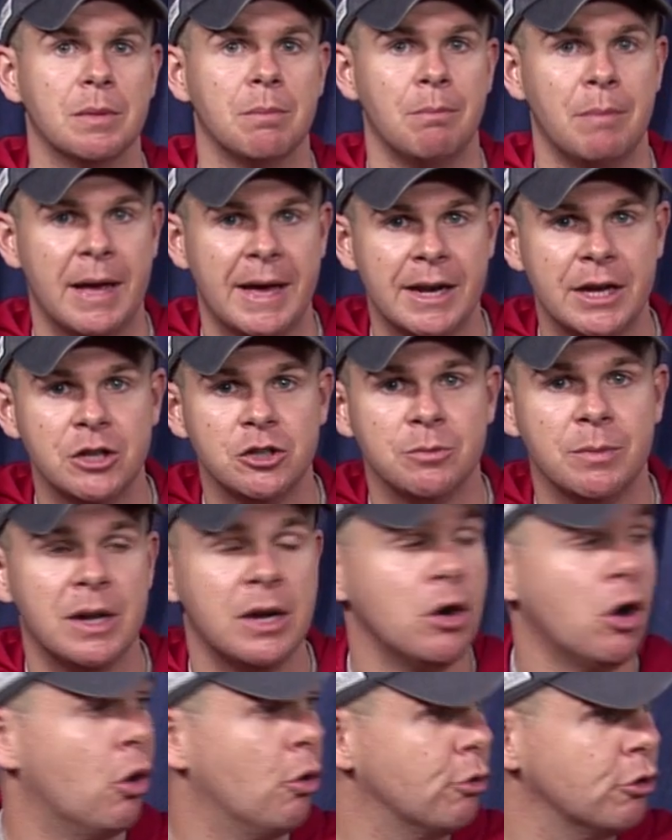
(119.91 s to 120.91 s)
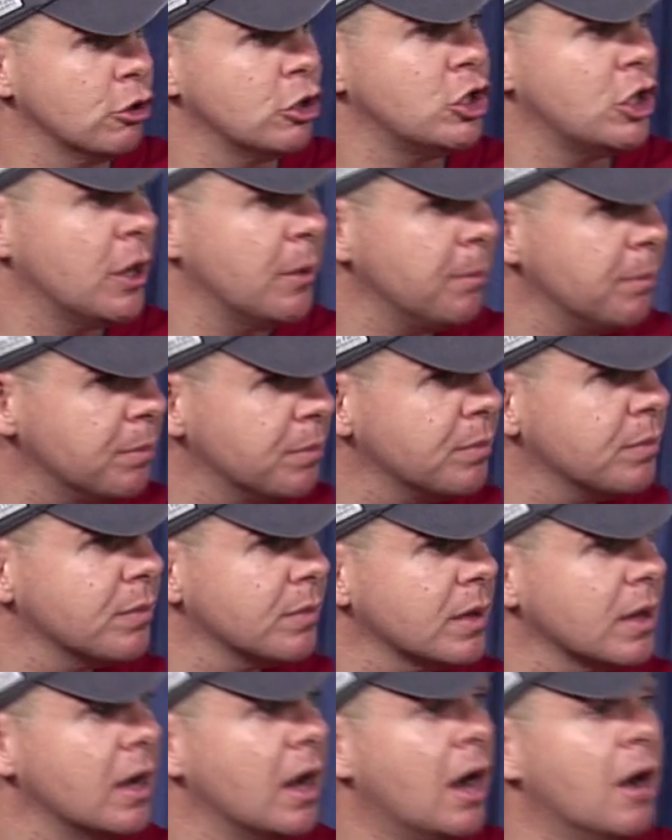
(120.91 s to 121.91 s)
management, ownership
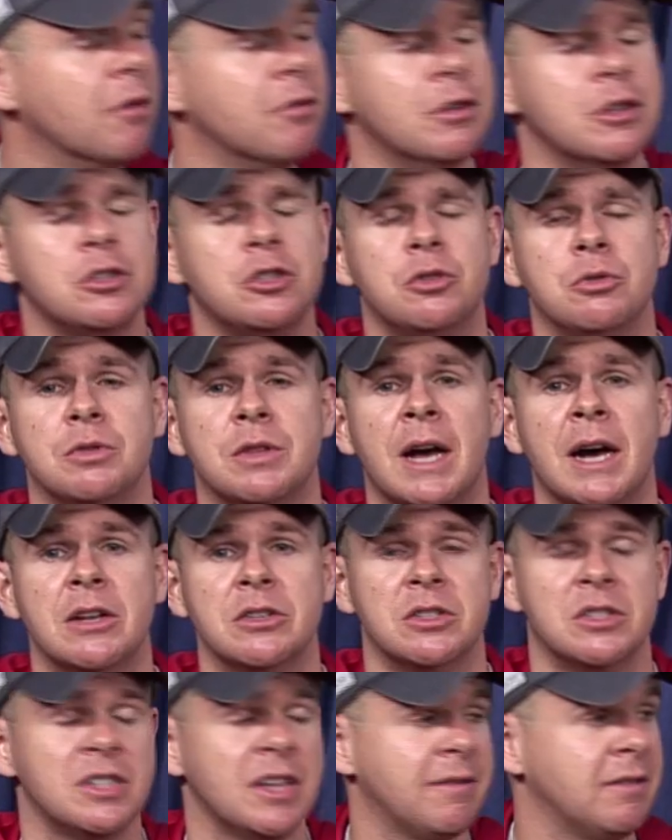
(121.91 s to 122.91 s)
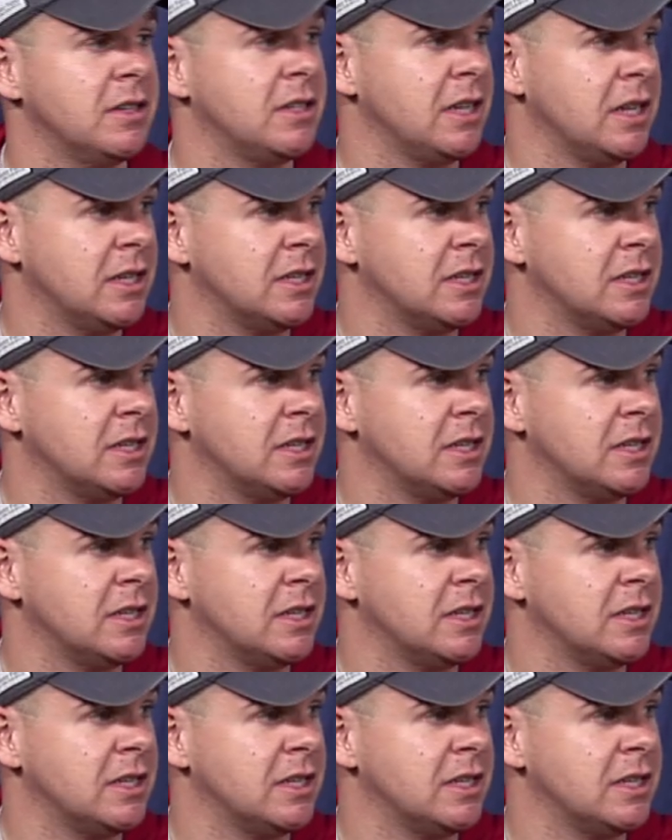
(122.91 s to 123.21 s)
of this 2017